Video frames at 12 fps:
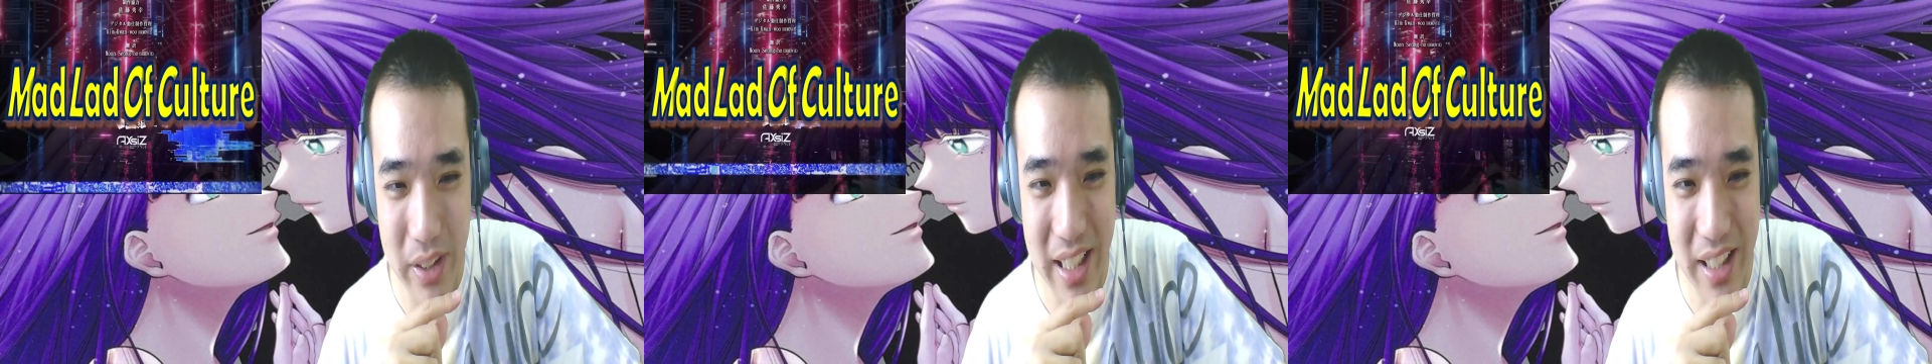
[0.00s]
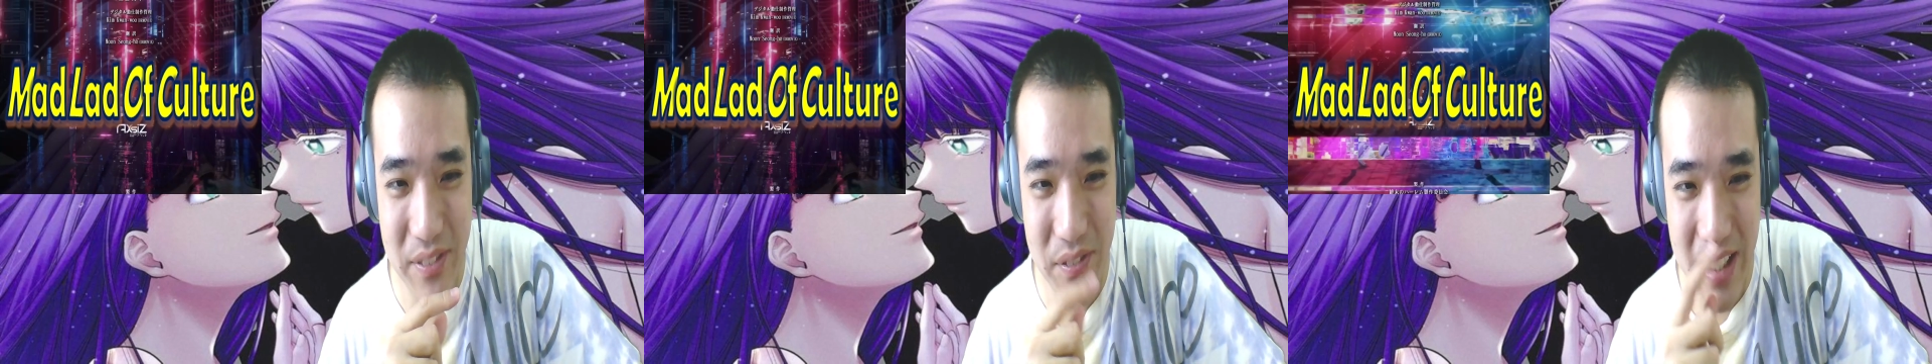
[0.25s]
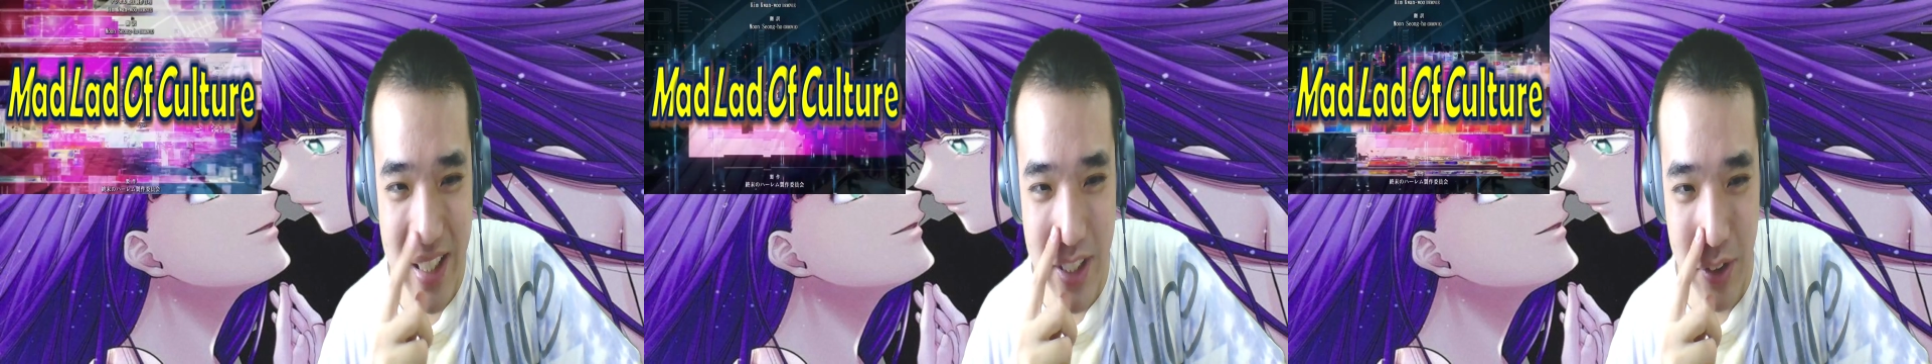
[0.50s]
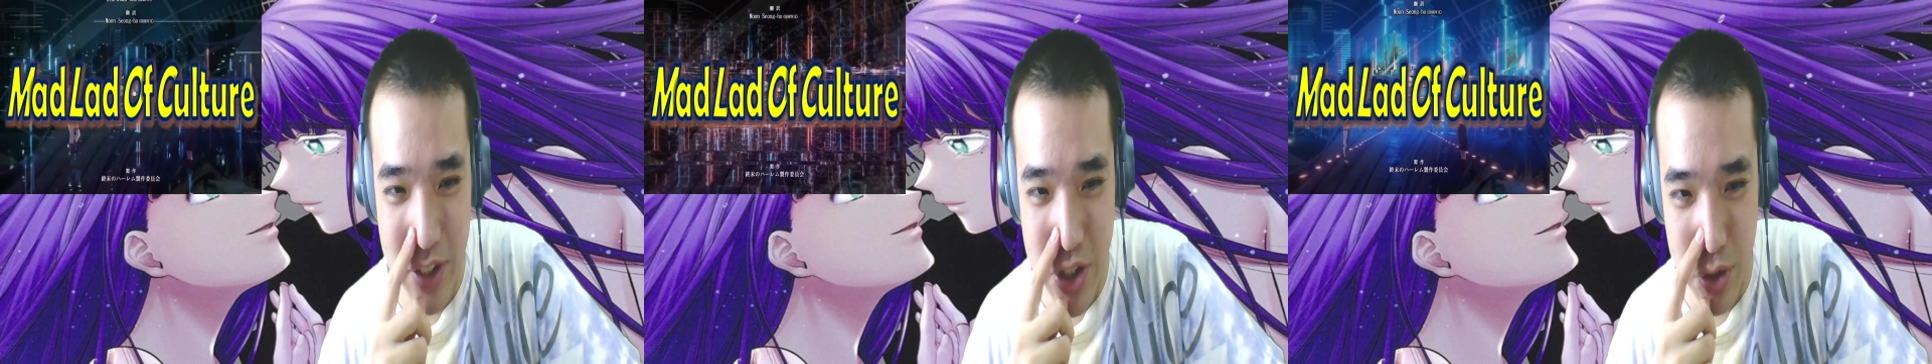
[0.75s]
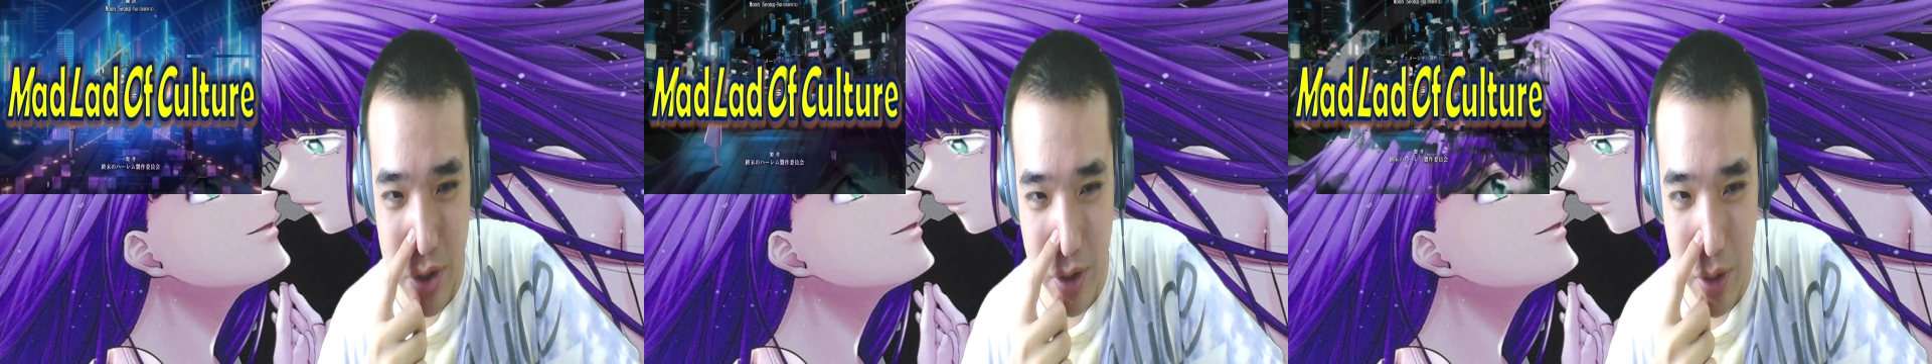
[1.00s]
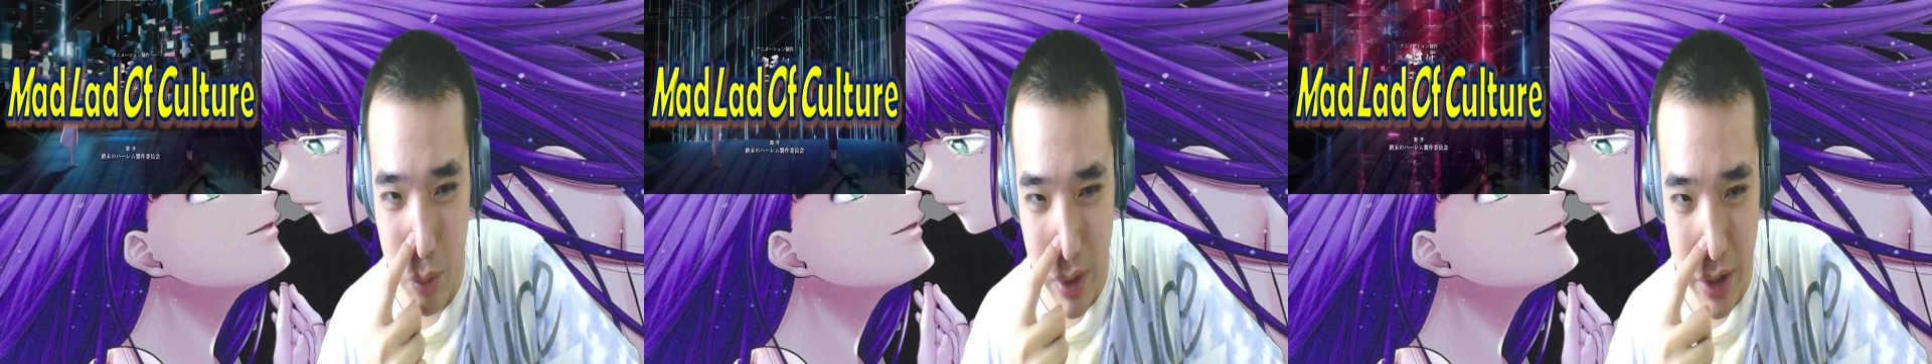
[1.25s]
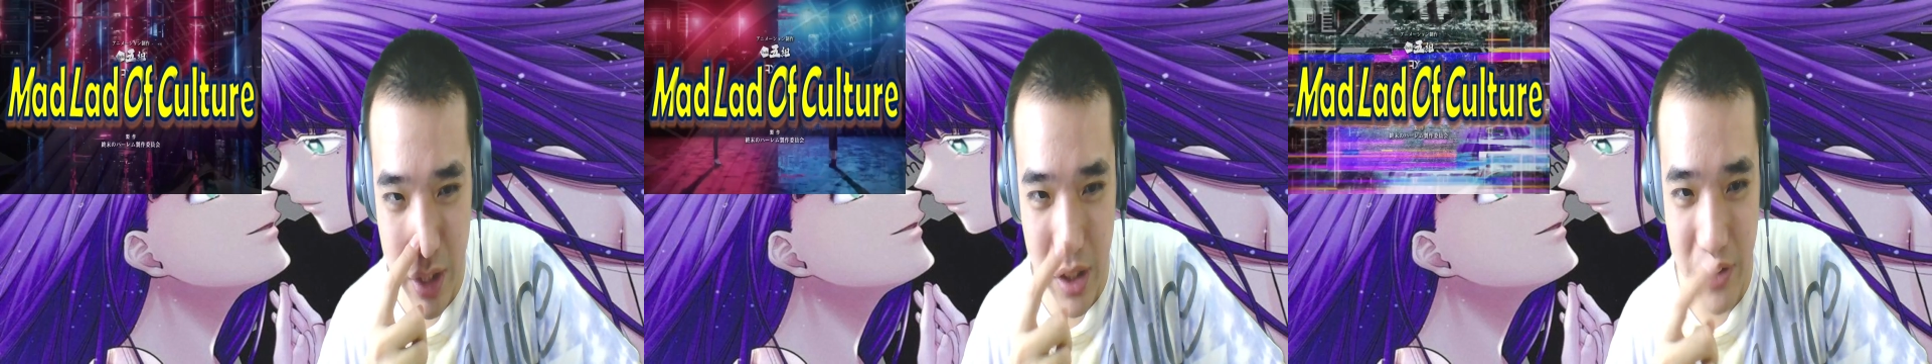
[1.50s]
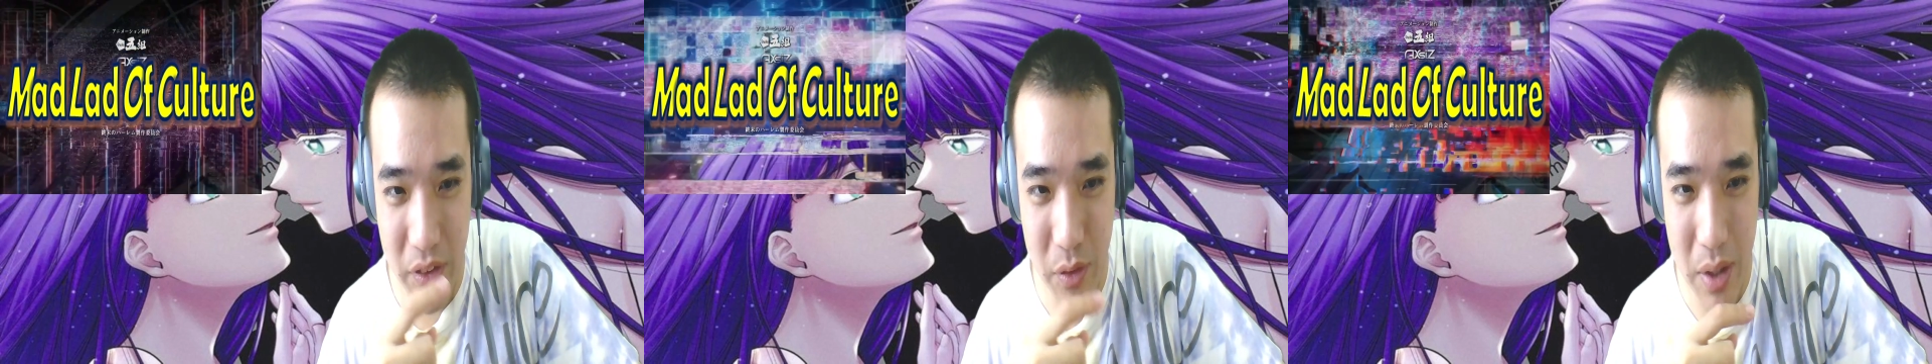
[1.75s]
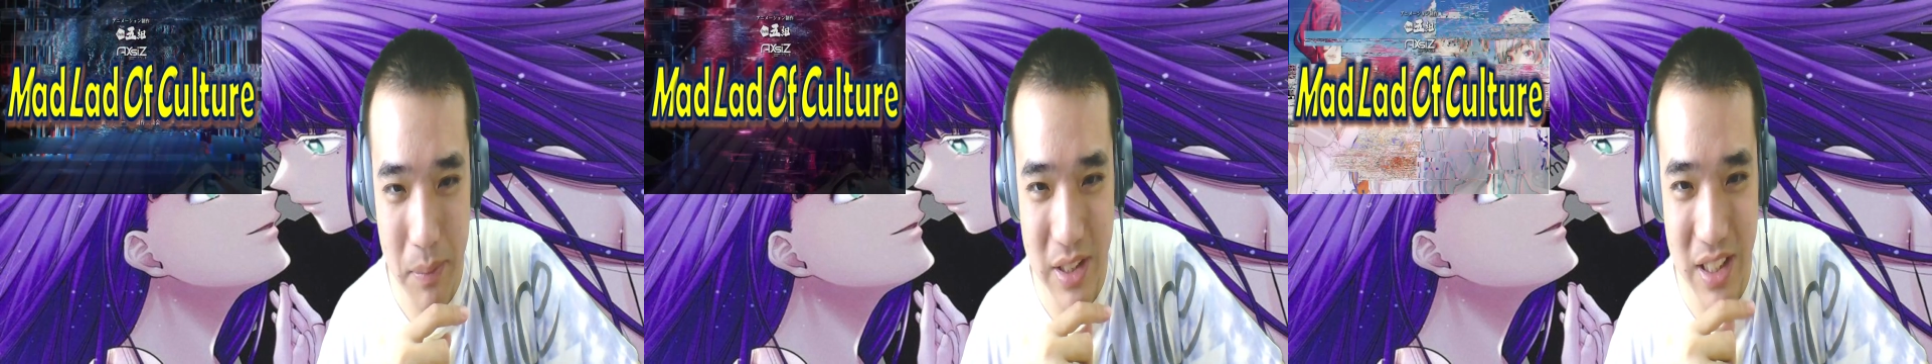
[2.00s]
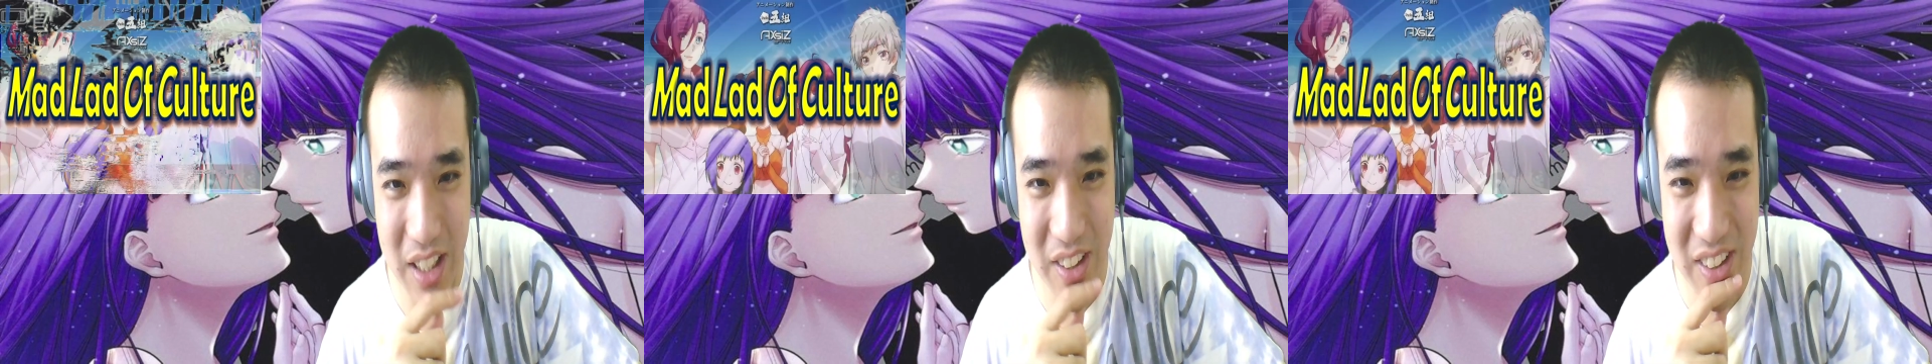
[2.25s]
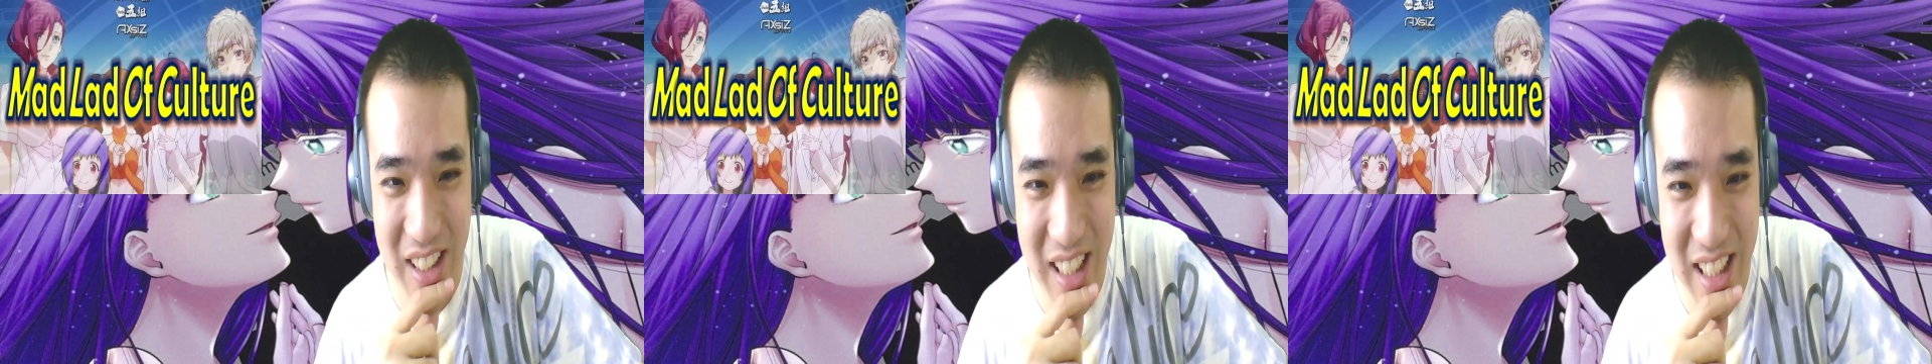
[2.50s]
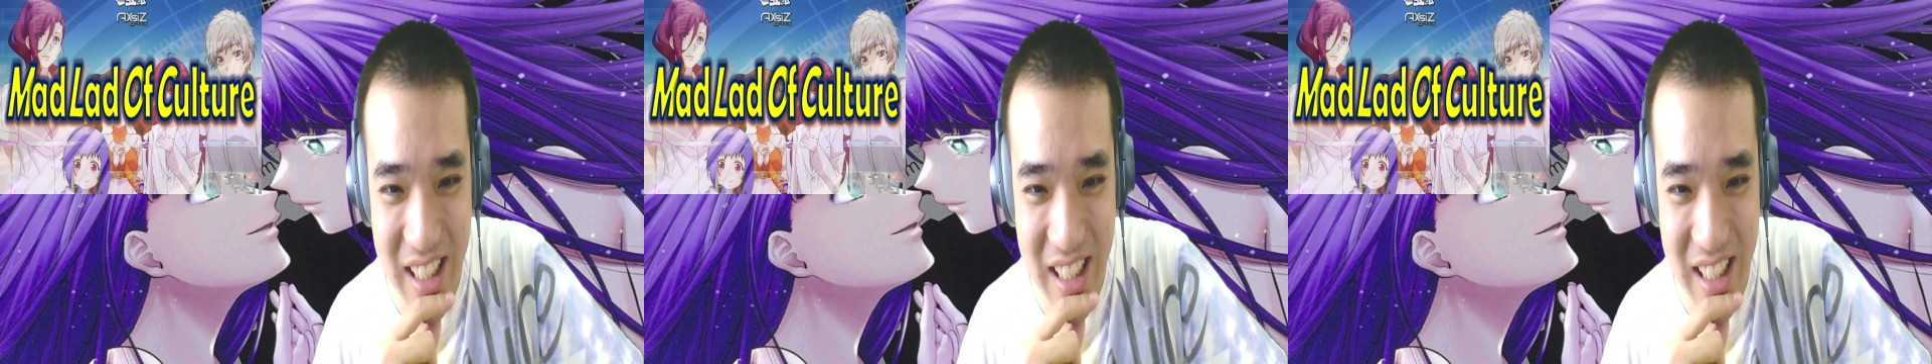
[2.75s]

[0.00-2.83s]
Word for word: him, but he only chooses only one girl from what I've been told.